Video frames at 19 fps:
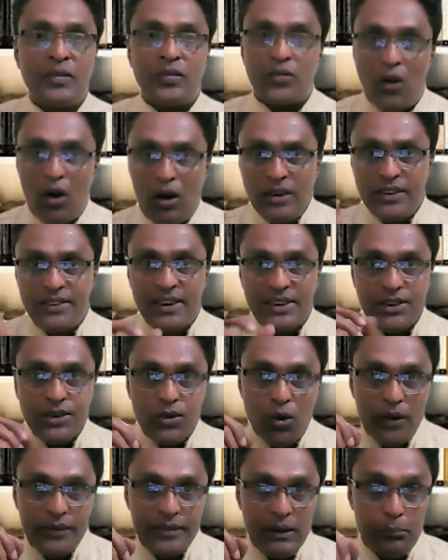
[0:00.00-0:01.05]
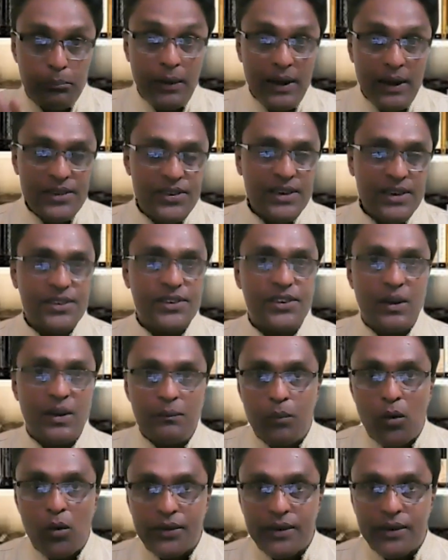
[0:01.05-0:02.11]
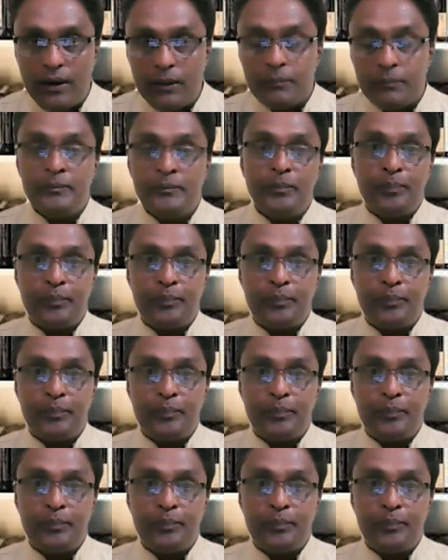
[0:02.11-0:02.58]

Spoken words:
not just knowing the basics is important.